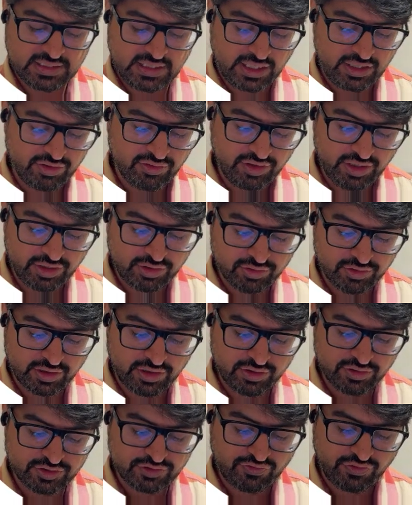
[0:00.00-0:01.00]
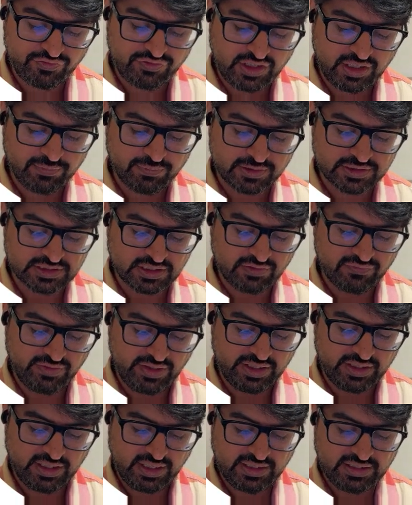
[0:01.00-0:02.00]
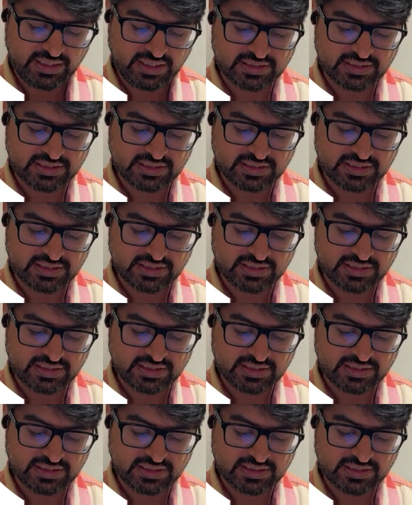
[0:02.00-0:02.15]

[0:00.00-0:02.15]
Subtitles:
then you need to reduce 15% weight, right?